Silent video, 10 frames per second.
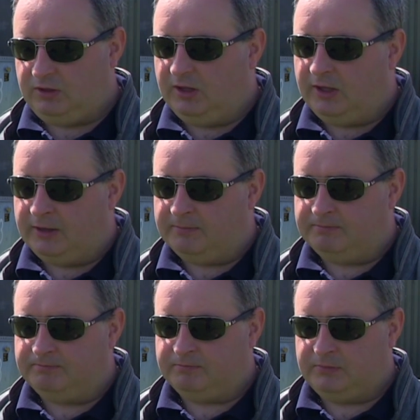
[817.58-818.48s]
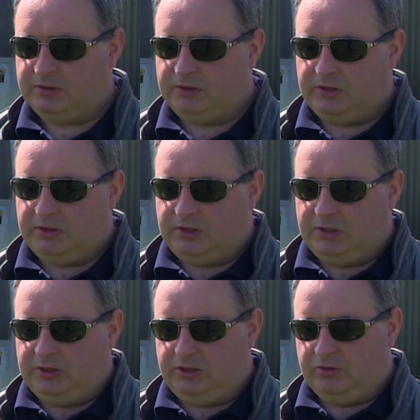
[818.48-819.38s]
um,
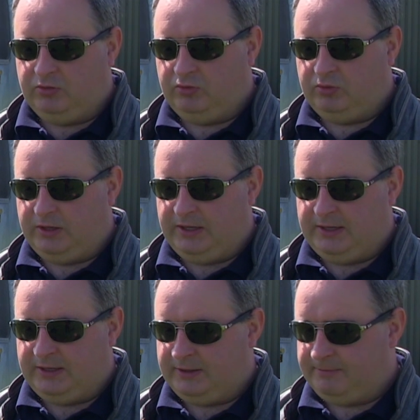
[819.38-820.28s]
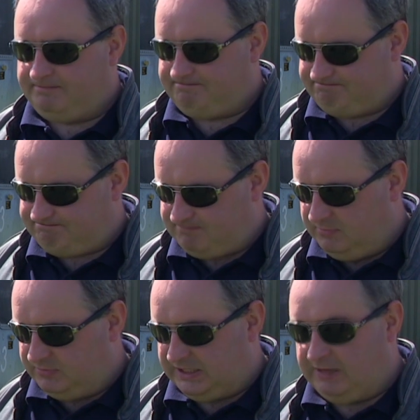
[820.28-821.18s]
you know uh,
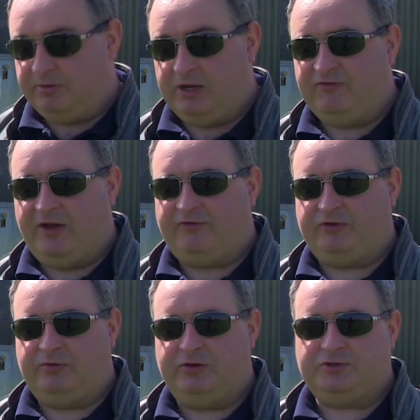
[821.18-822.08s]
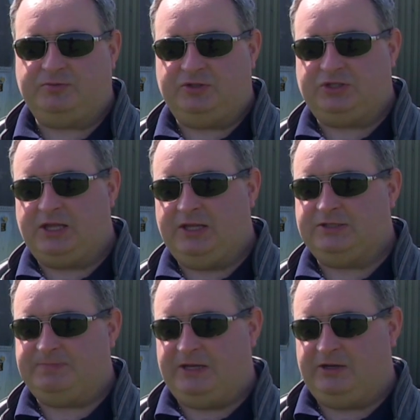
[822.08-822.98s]
debrief afterwards, which again,
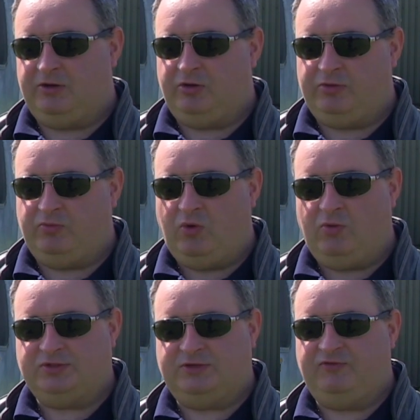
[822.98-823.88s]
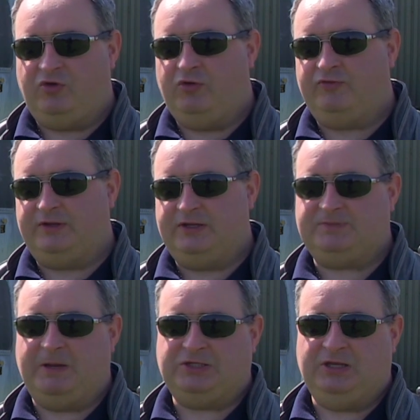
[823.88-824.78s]
depending on what was involved, uh,
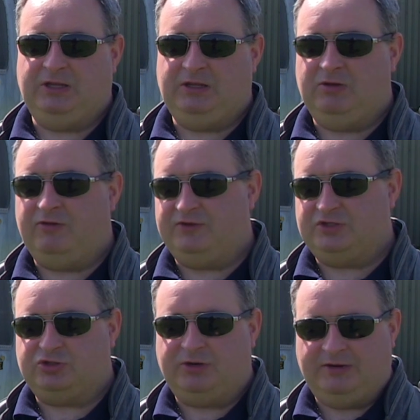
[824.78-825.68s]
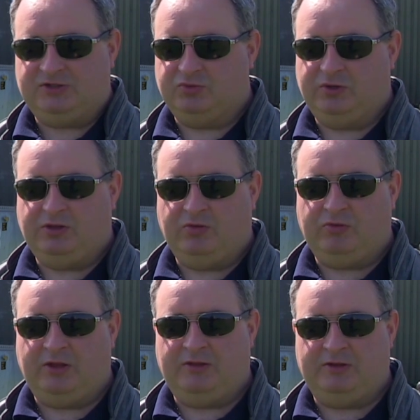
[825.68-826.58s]
especially you know if it's a training sortie though,
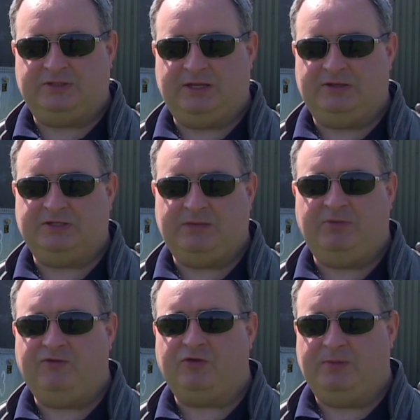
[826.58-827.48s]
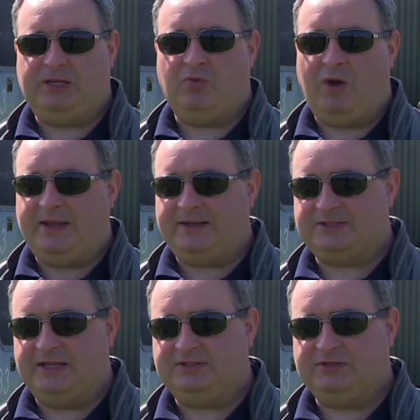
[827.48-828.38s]
then the, the debrief could be quite
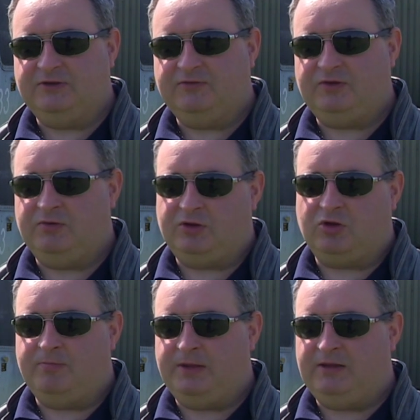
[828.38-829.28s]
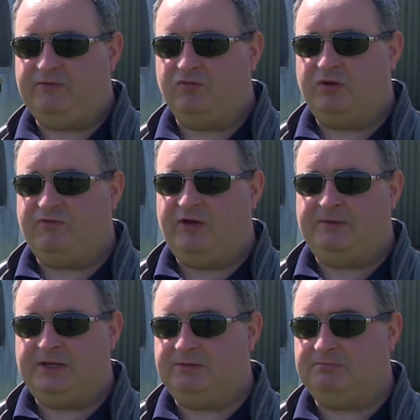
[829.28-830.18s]
extensive. You know, and mm. it could mm. be 45
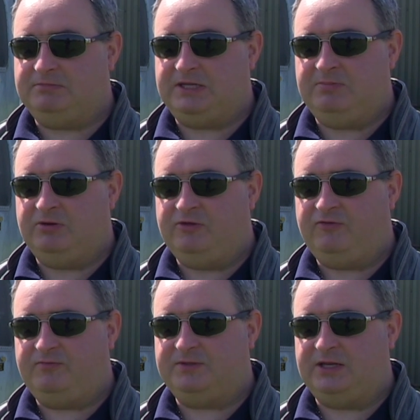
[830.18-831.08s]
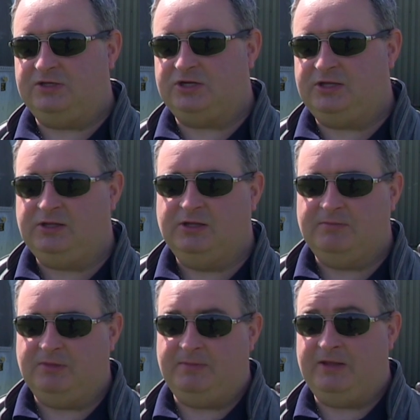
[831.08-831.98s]
minute debrief mm. potentially,
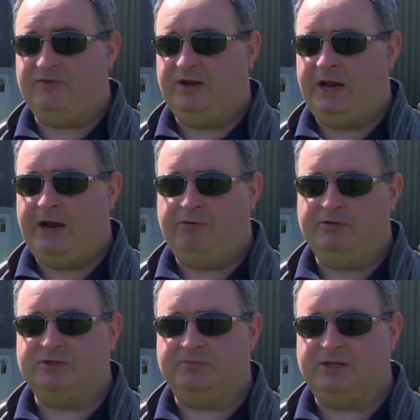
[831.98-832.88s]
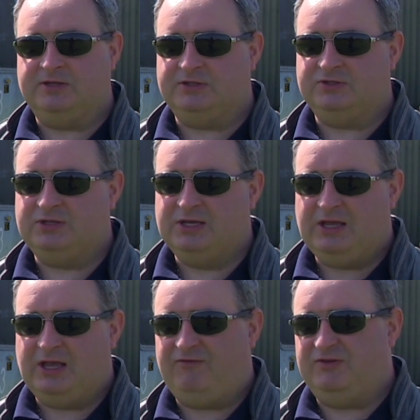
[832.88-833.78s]
maybe even an hour in some cases.
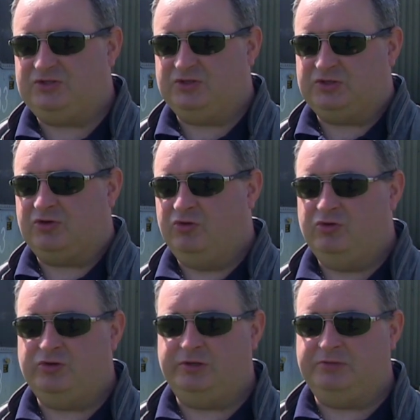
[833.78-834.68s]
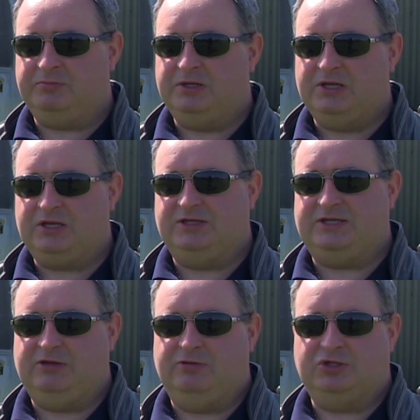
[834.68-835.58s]
If it's just a crew doing
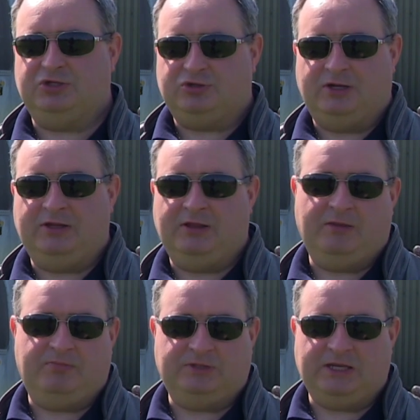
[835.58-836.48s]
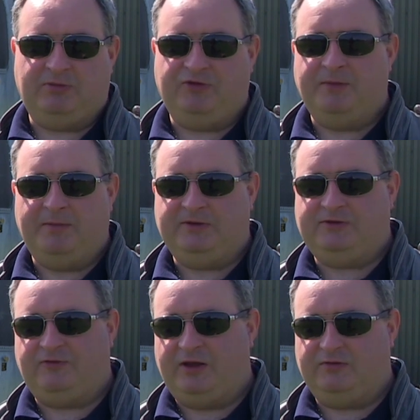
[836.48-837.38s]
continuation training, then the debrief might be
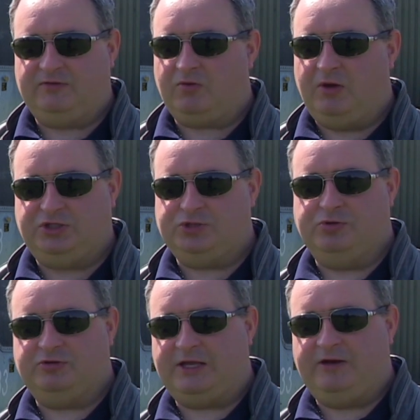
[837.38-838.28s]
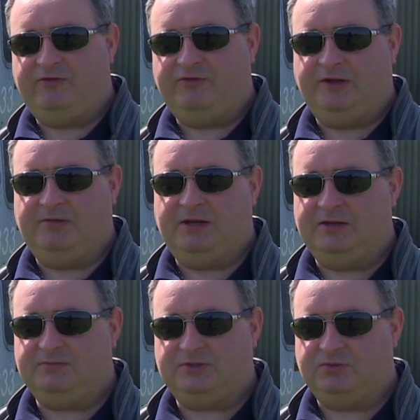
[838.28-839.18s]
quite short, 10 or 15
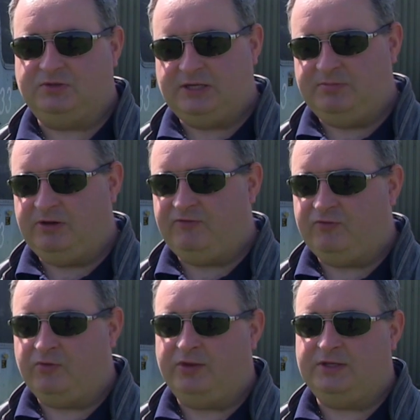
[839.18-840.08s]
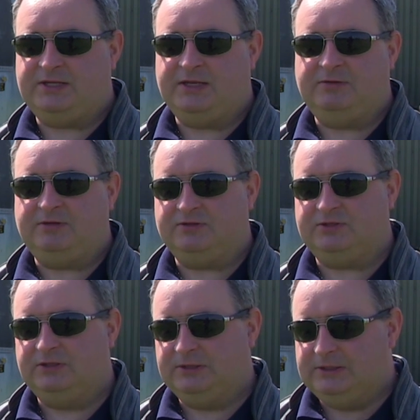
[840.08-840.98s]
minute sort of debrief of what they did because
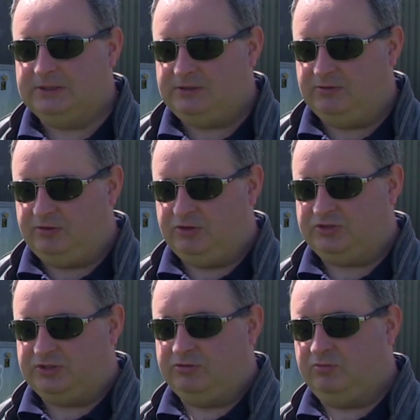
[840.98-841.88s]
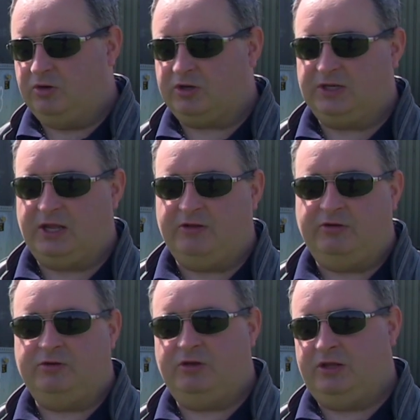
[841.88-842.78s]
you know they're used to working together
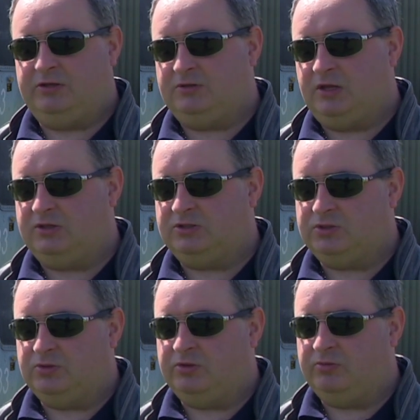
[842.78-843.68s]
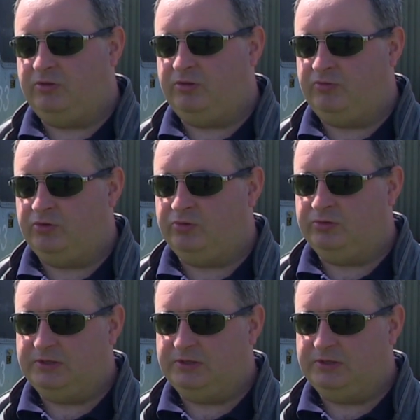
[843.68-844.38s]
and, and, and doing the, the role.